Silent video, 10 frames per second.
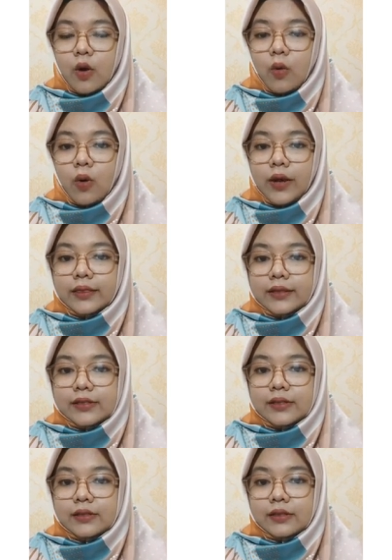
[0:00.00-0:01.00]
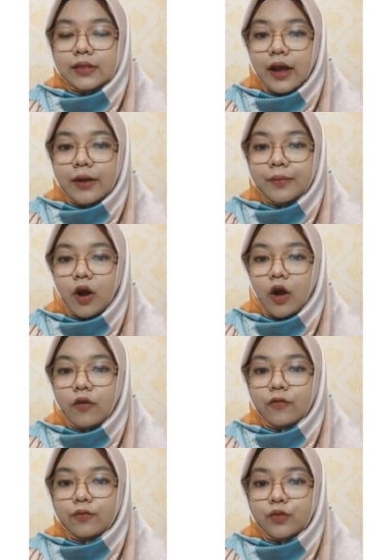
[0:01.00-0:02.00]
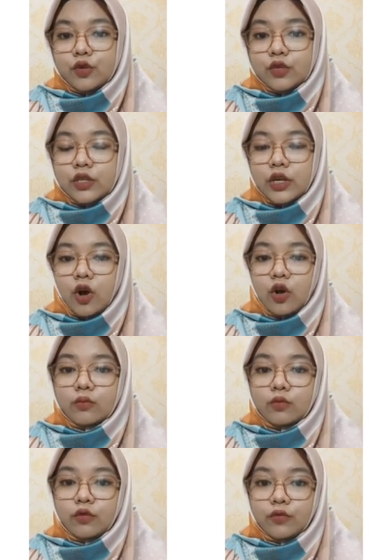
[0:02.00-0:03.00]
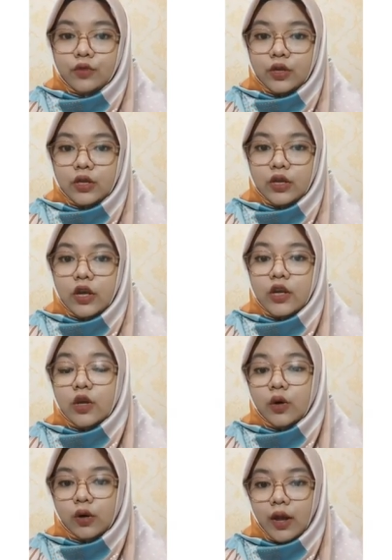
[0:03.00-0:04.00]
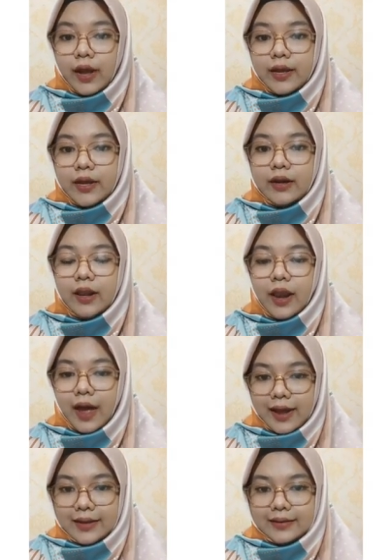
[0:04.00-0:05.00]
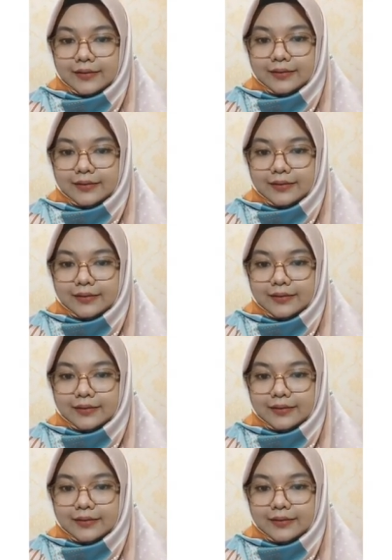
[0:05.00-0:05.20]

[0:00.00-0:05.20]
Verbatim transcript: what is the type of music or movie your client like?